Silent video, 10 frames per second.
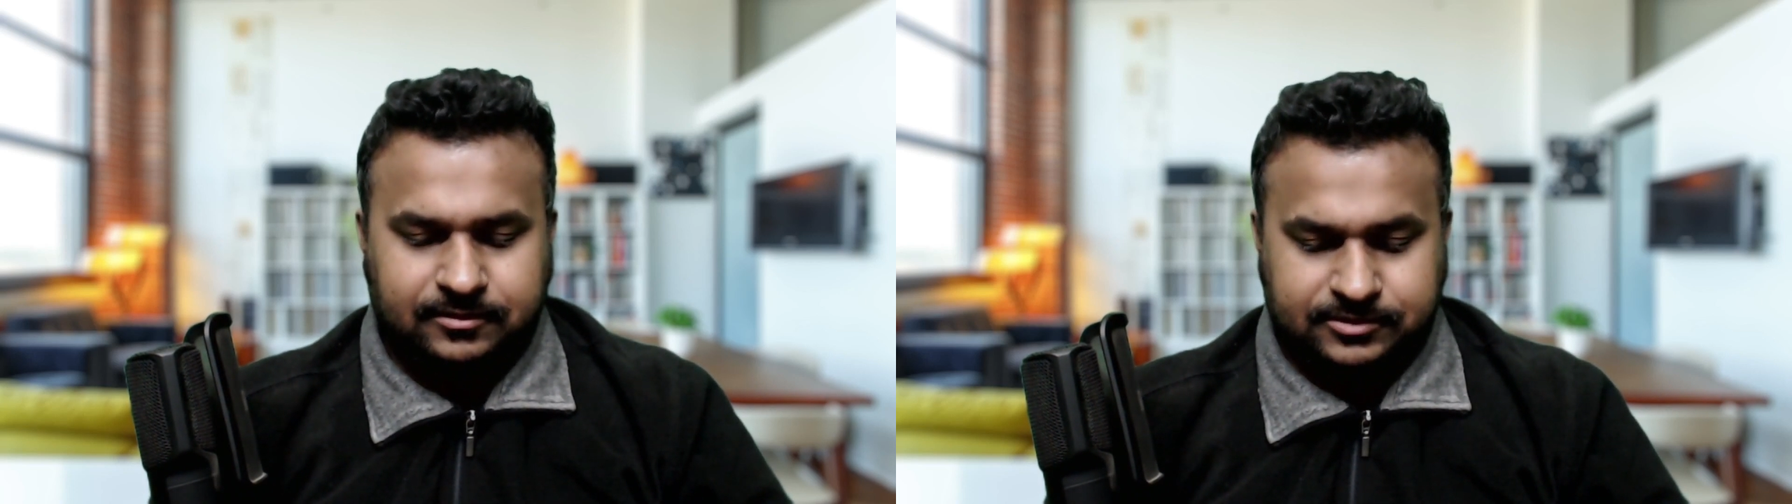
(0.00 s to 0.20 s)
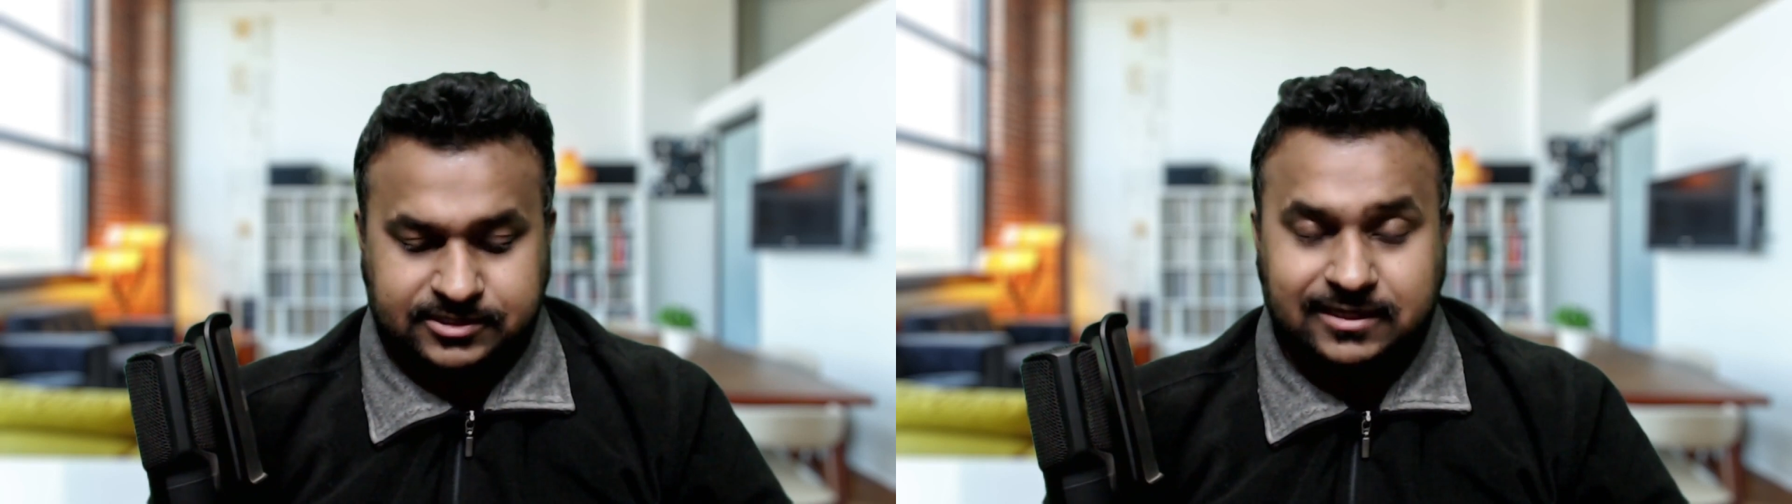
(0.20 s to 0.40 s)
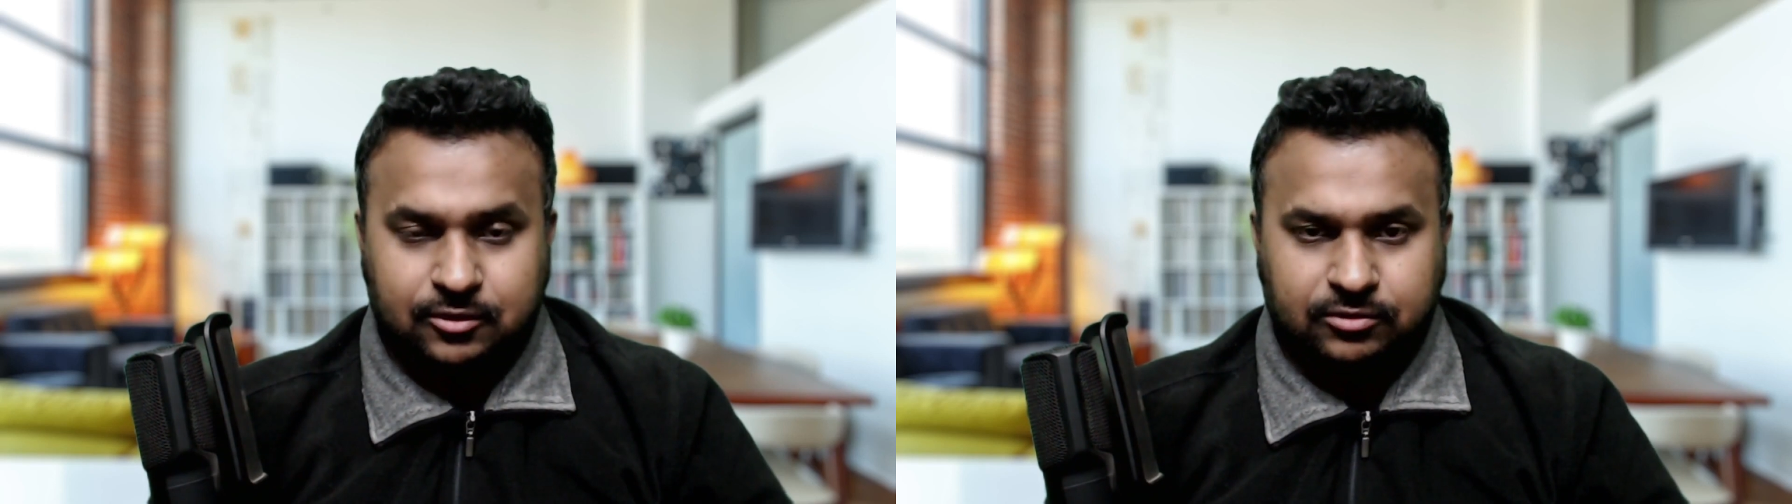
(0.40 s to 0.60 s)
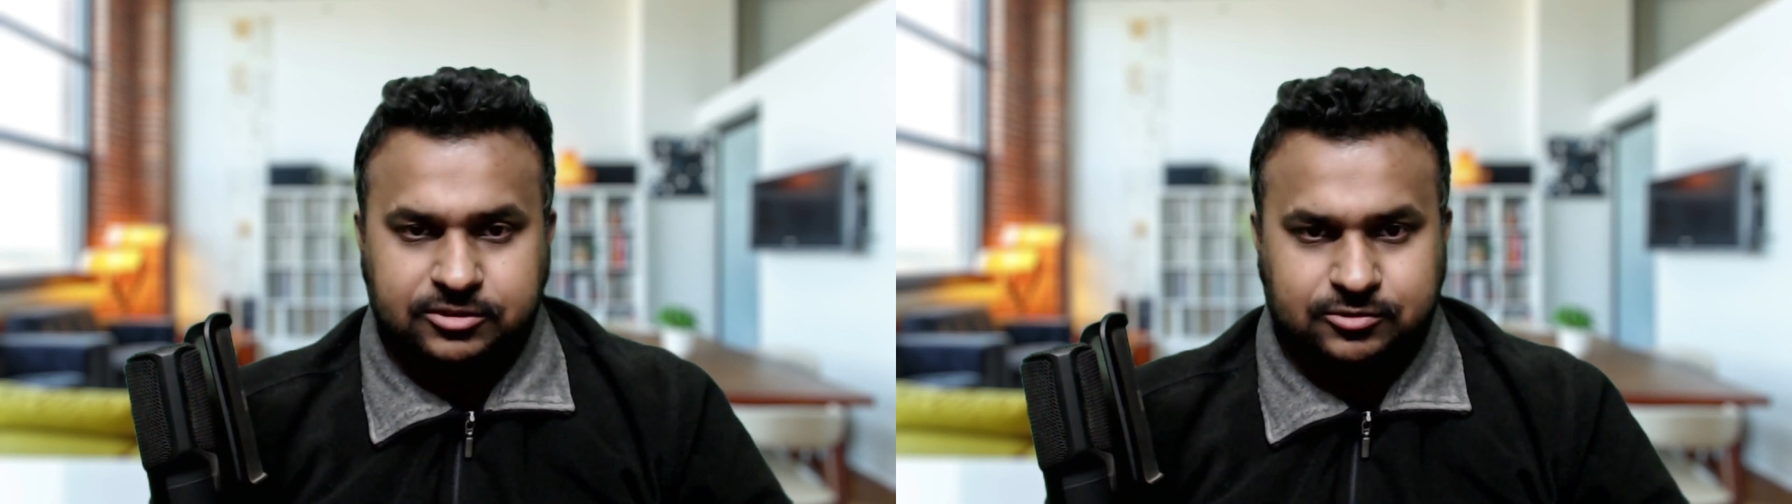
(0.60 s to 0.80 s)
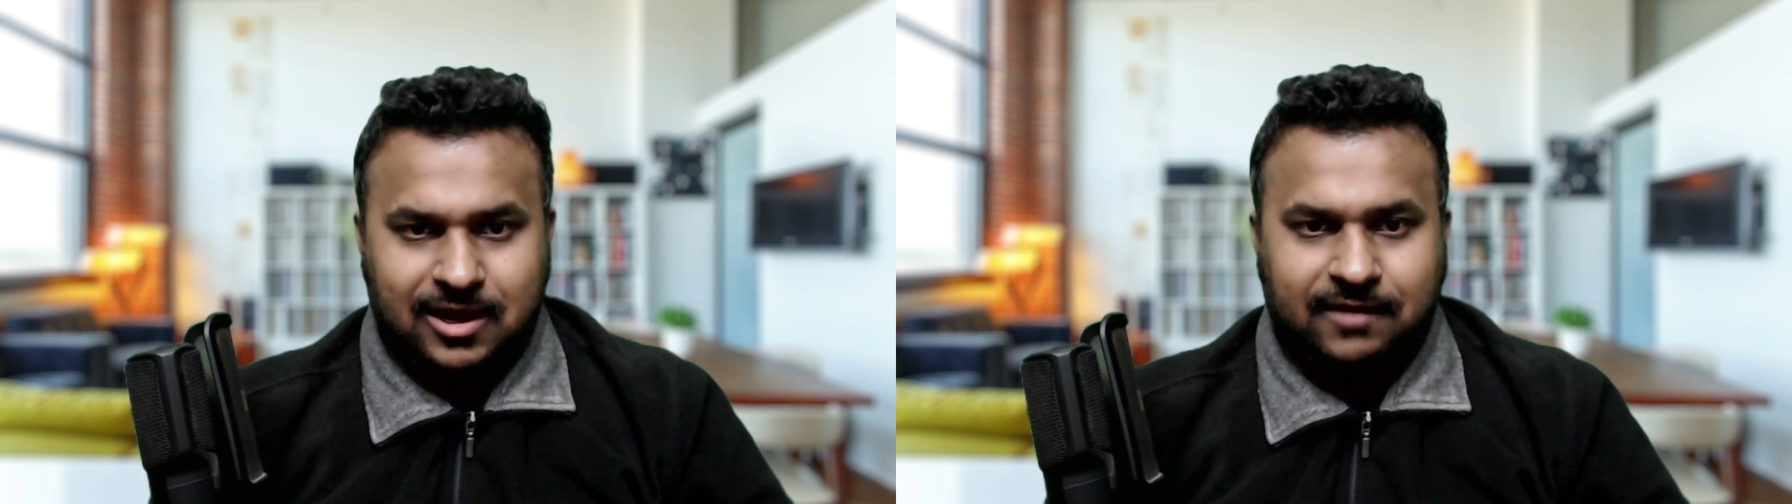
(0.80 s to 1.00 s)
send
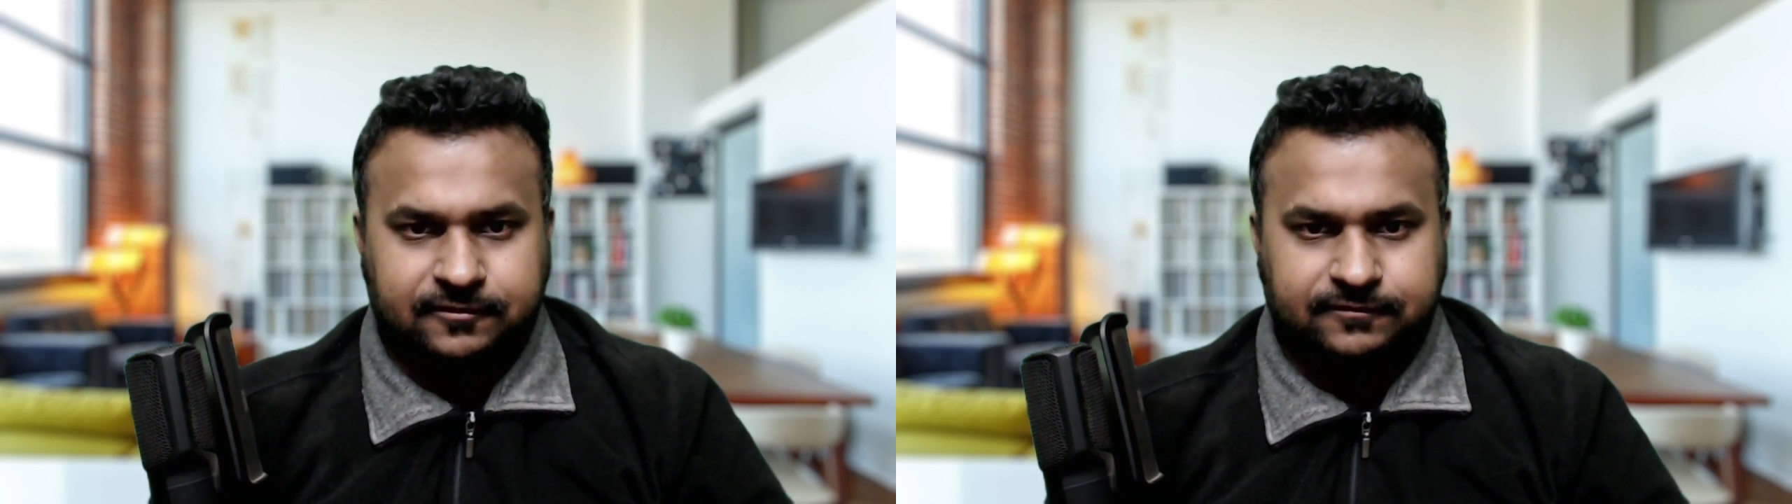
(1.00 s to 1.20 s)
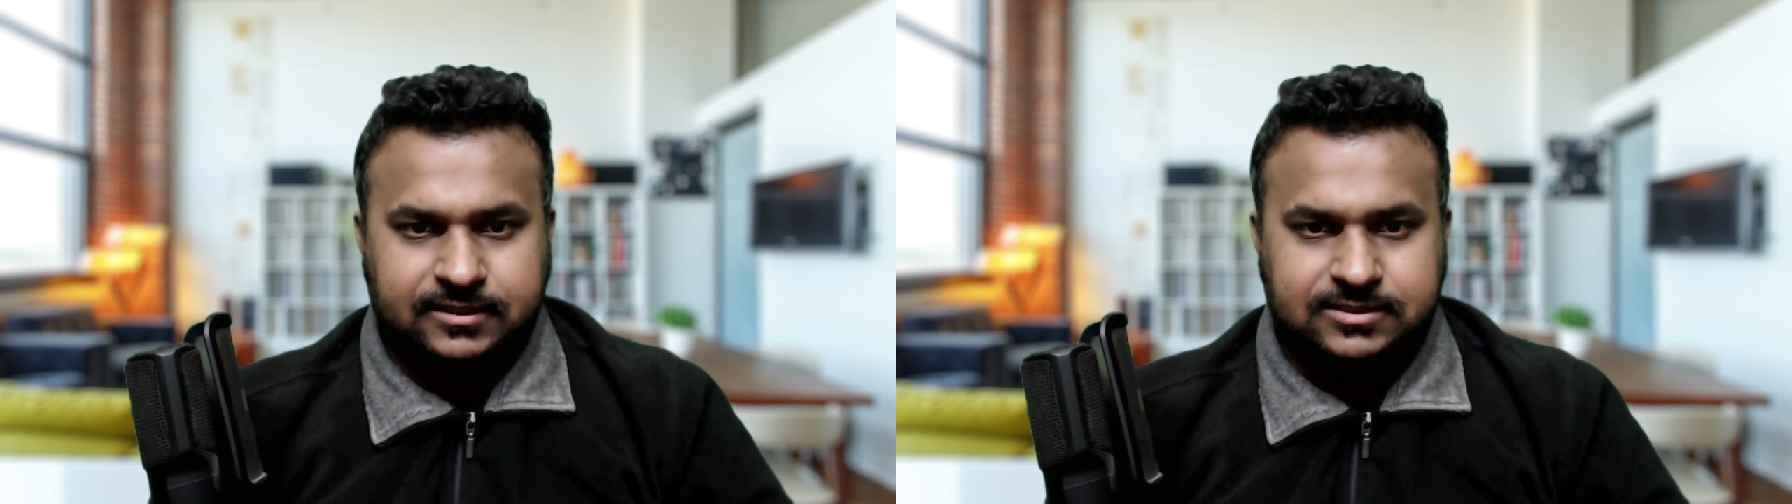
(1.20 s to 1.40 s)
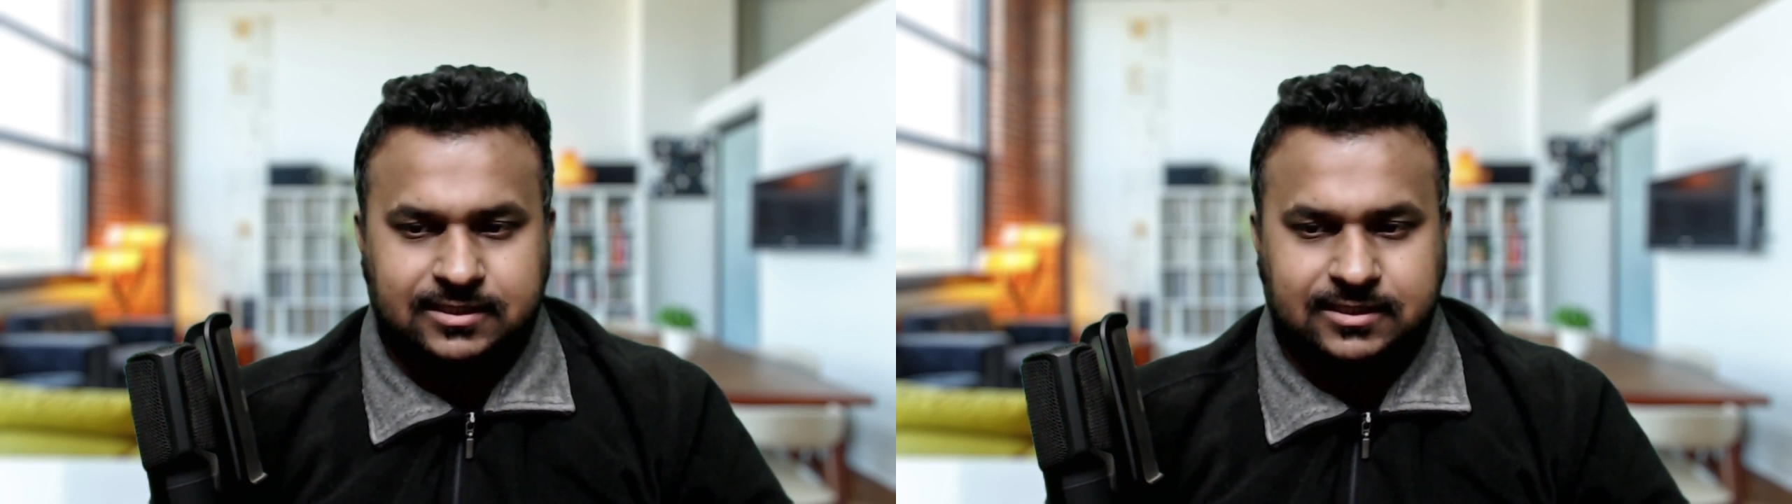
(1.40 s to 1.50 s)
codes to After Effects,